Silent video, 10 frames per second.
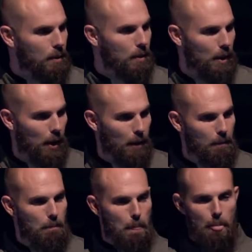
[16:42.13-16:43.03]
you know?
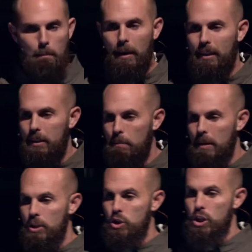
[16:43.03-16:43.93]
but to
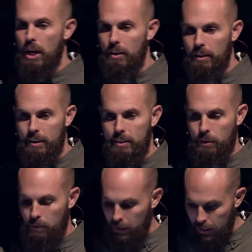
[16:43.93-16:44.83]
be generous, to
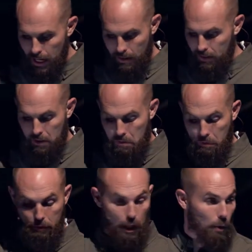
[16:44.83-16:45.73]
really have it
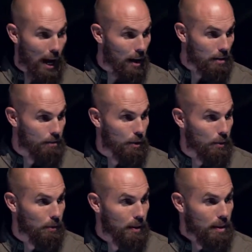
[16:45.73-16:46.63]
flow out of
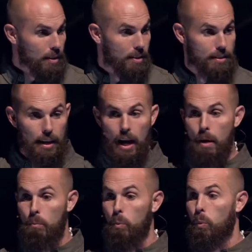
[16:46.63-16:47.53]
you, to say
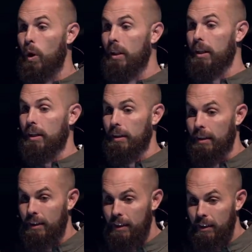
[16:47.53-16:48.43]
I'm willing
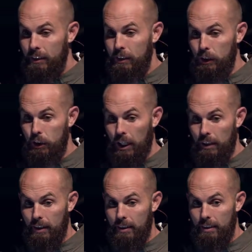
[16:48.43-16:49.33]
to
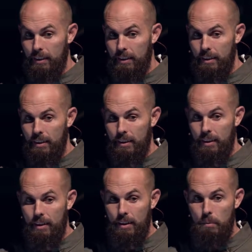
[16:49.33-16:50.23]
share.
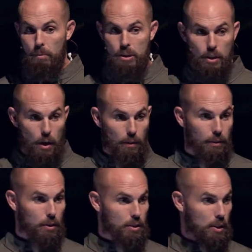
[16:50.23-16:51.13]
But to know that
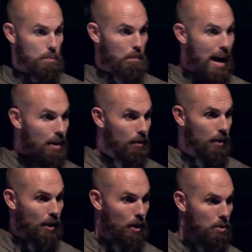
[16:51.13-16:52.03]
there's this battle
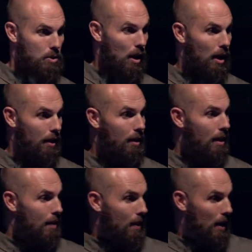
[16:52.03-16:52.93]
that goes on
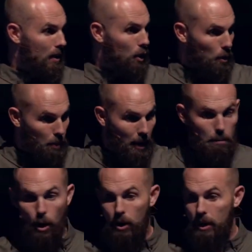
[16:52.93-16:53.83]
that you're being
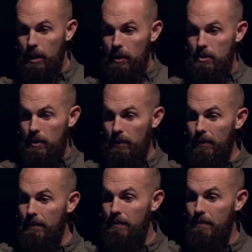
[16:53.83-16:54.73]
marketed to.